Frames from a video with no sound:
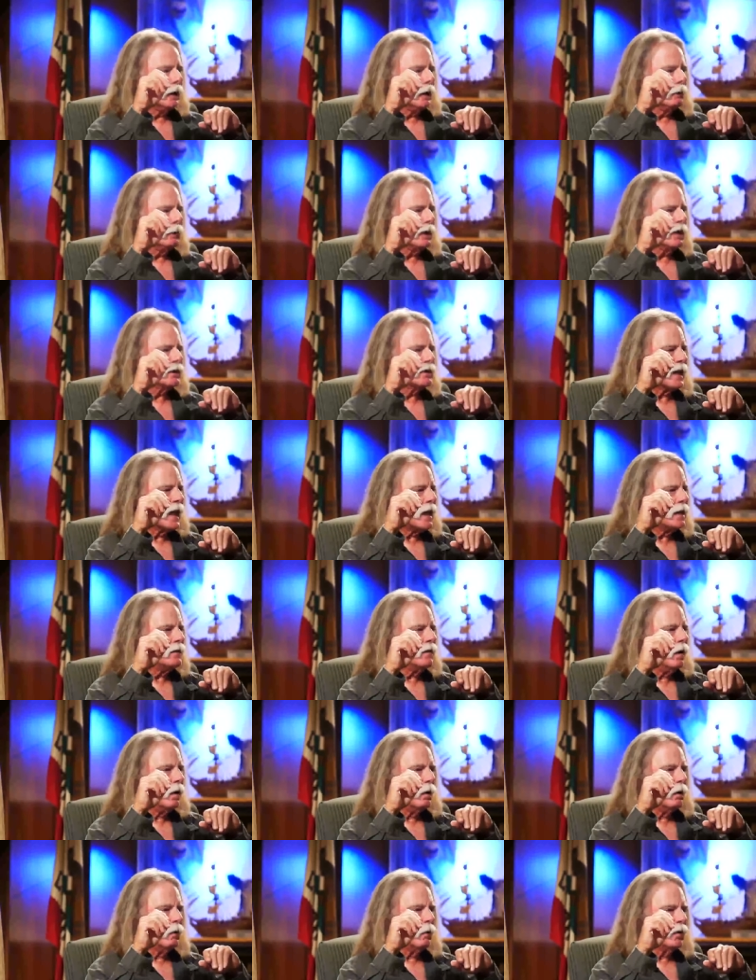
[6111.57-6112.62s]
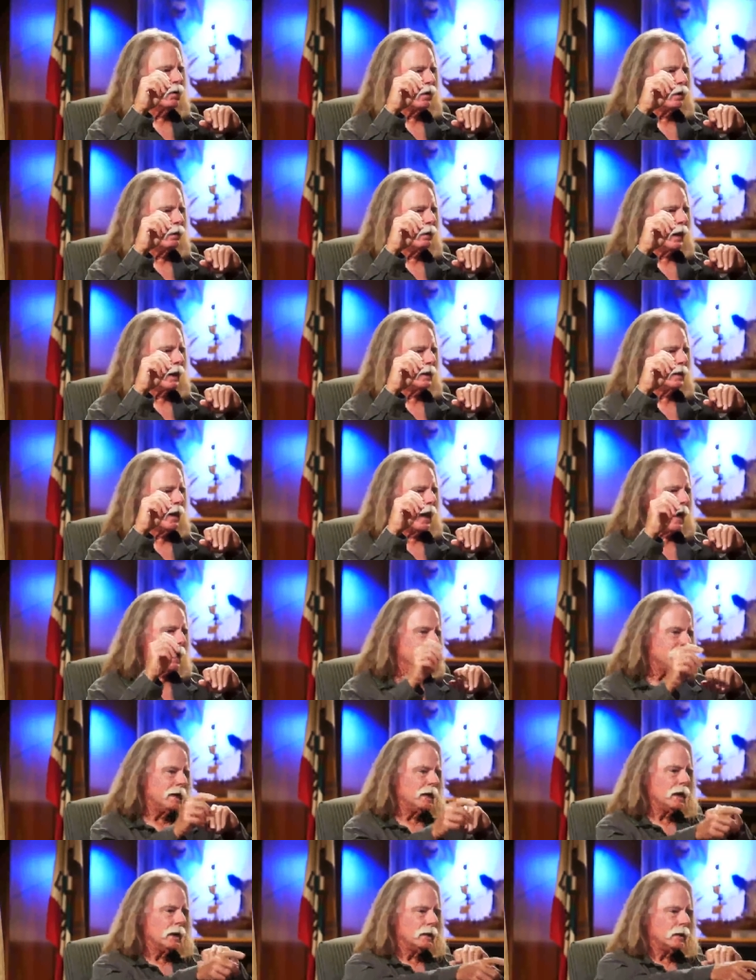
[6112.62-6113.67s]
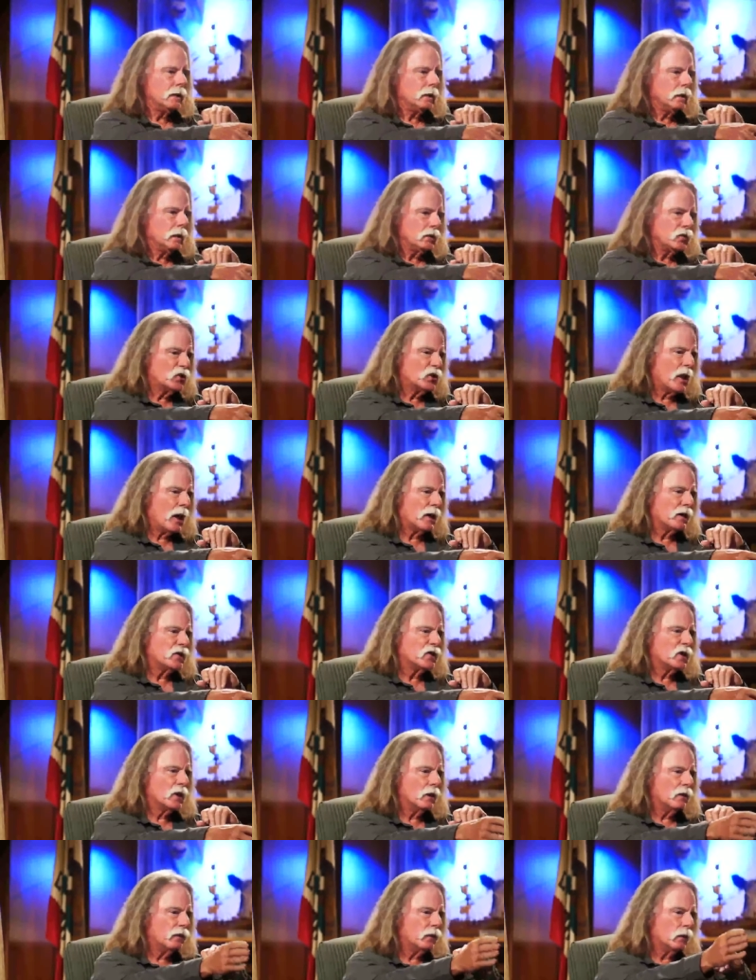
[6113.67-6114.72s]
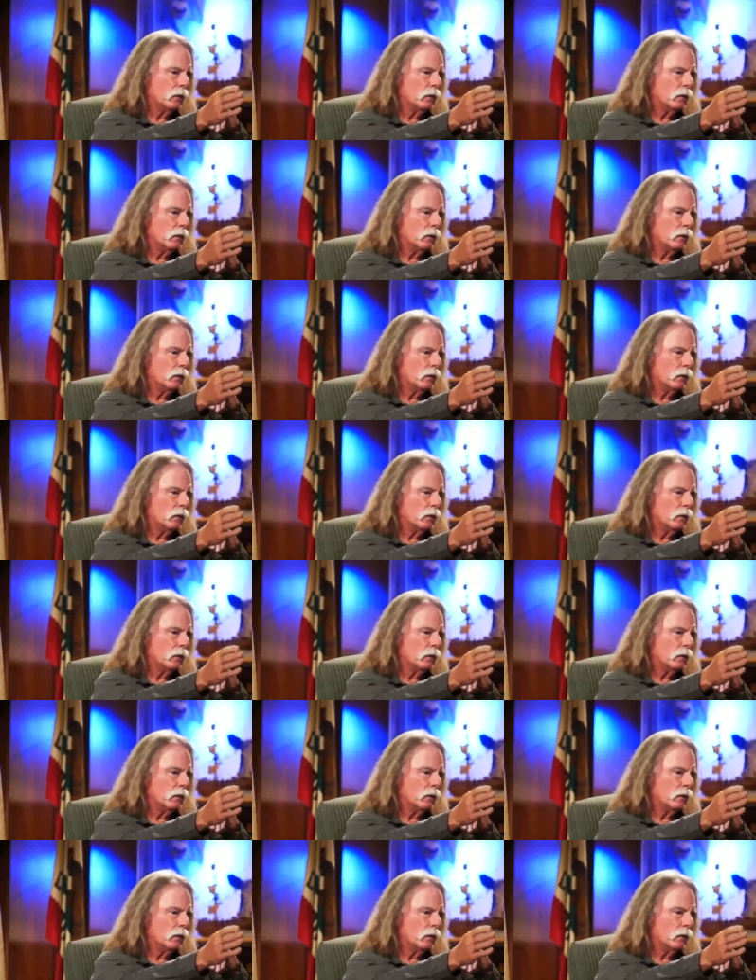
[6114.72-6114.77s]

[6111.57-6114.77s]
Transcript: because I know what that guy did shot himself,